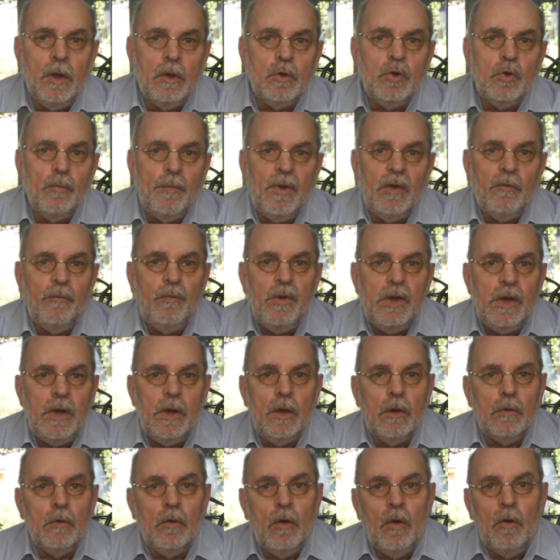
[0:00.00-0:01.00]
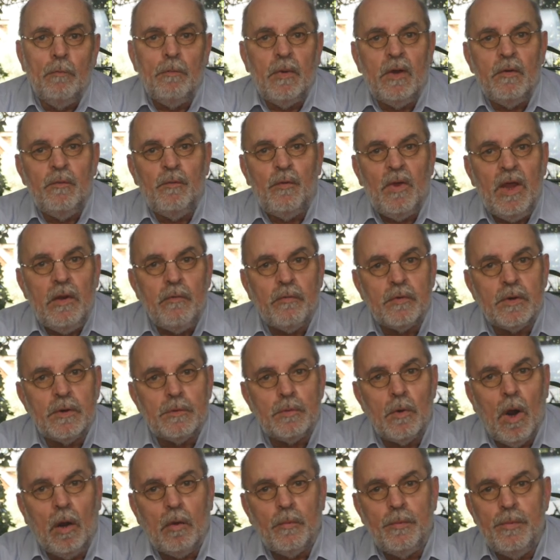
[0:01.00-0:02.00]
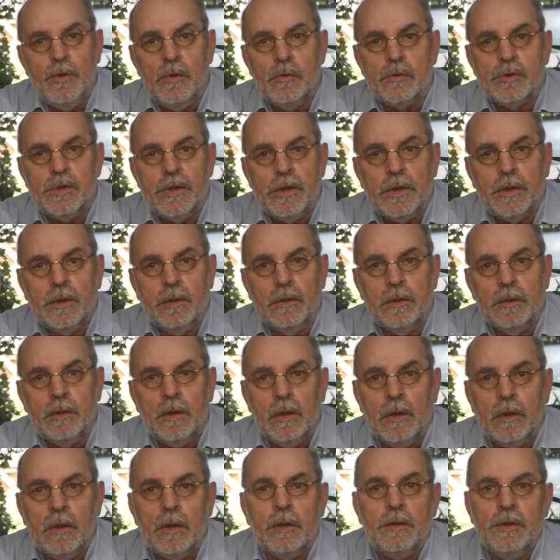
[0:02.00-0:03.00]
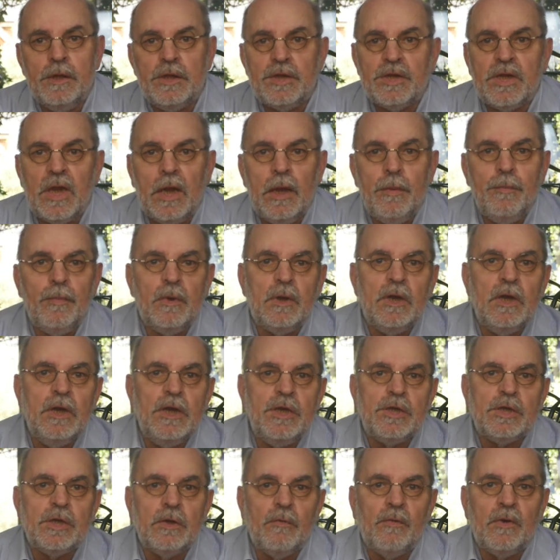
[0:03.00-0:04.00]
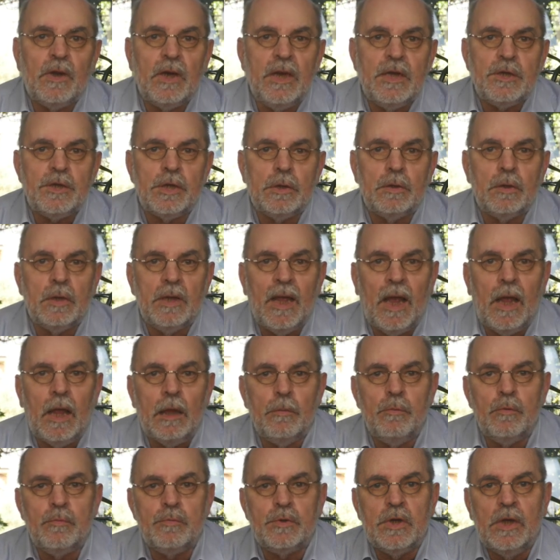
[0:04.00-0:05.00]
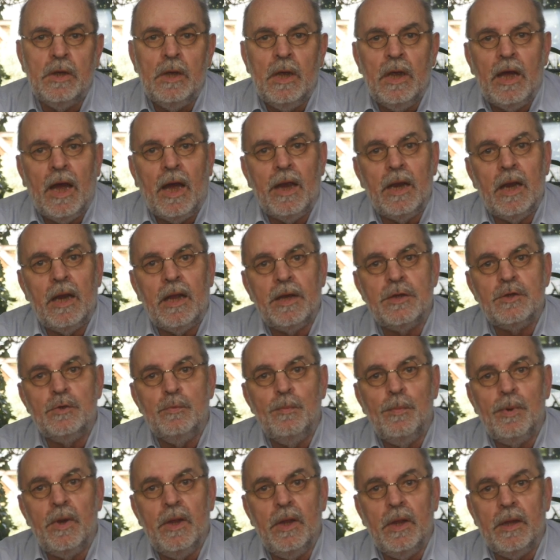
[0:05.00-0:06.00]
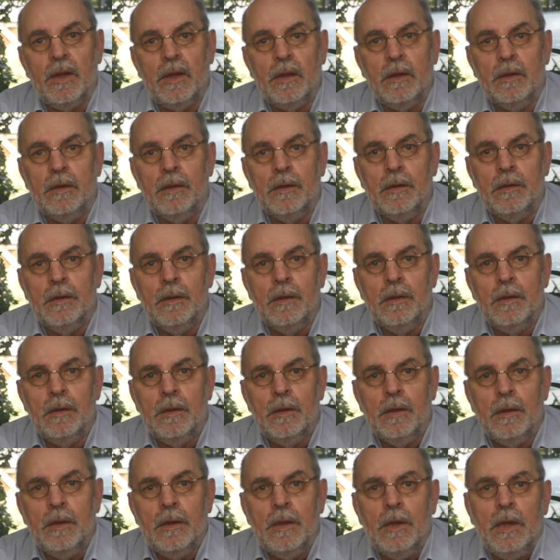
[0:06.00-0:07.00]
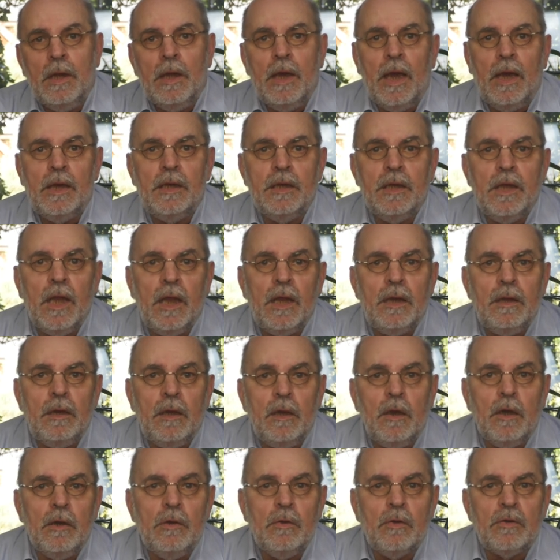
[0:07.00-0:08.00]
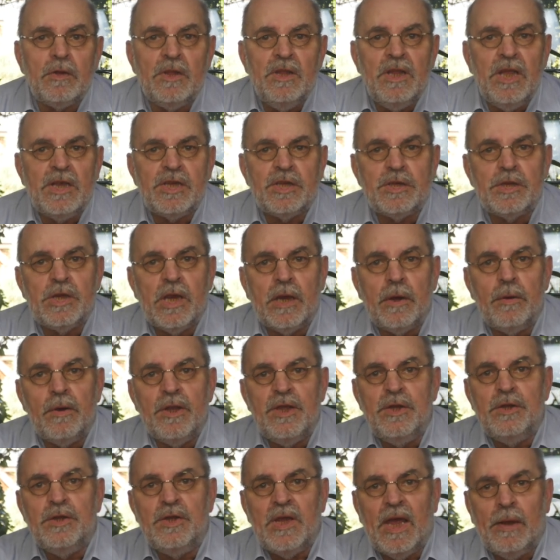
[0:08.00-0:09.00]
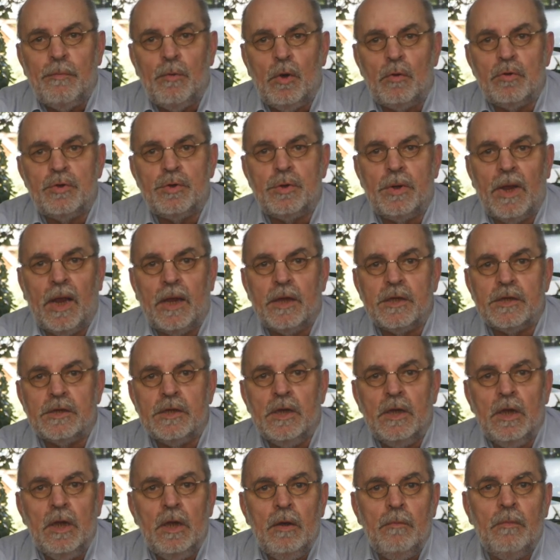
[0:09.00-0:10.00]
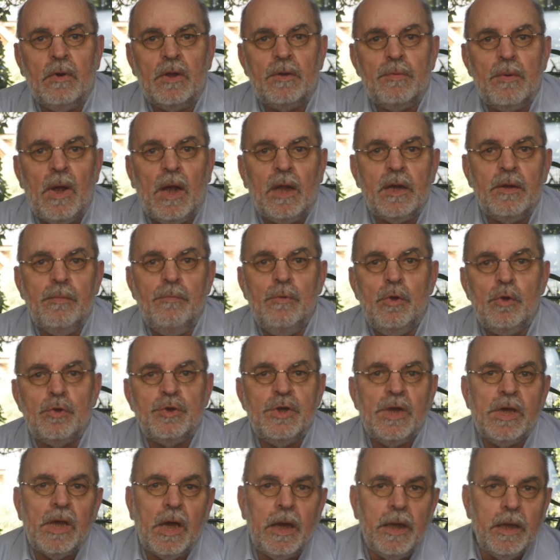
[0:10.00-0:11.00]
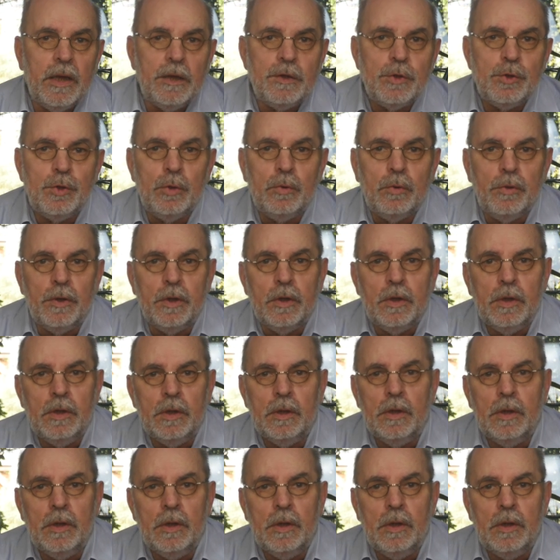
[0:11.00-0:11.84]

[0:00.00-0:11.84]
to my video, My Favorite Rock Music, this time a list of classical albums I like to play. And again, not necessarily demo tracks, but rather music I enjoy.